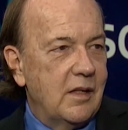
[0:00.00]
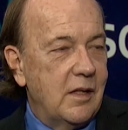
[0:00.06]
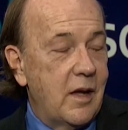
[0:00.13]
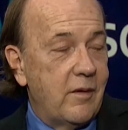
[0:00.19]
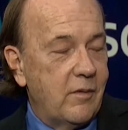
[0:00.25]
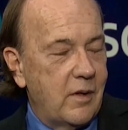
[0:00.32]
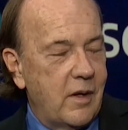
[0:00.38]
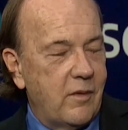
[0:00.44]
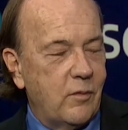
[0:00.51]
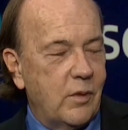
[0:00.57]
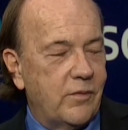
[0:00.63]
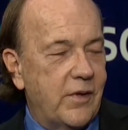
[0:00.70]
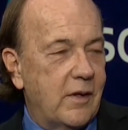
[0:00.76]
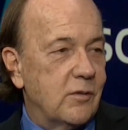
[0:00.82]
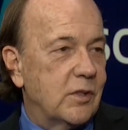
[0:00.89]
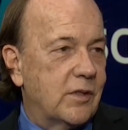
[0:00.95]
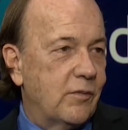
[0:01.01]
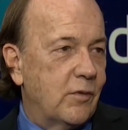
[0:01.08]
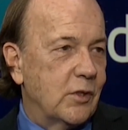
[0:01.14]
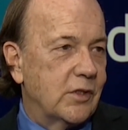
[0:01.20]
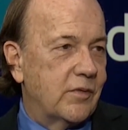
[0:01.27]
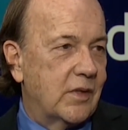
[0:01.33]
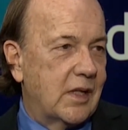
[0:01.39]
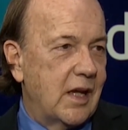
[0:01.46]
Everyone favors
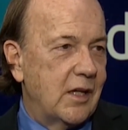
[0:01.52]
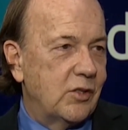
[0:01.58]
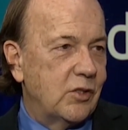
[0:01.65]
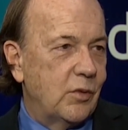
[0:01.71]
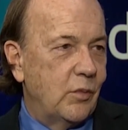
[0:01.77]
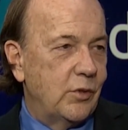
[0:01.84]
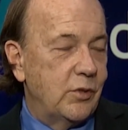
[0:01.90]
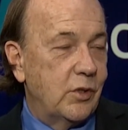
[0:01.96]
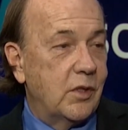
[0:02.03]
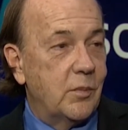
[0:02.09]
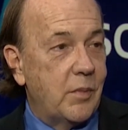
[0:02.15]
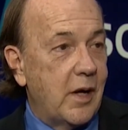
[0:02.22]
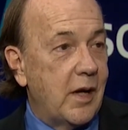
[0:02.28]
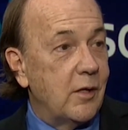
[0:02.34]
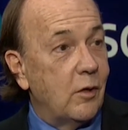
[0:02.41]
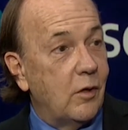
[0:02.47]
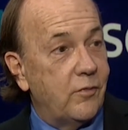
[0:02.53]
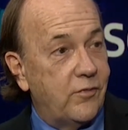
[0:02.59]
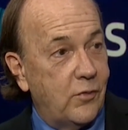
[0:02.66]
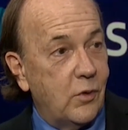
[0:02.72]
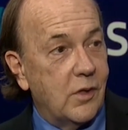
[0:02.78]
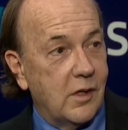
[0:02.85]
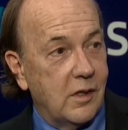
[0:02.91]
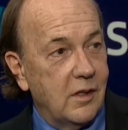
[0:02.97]
diversification. Well, you could buy all
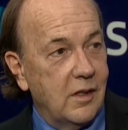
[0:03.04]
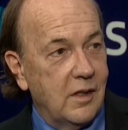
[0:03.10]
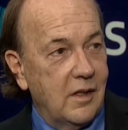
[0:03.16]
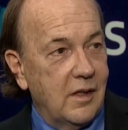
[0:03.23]
four.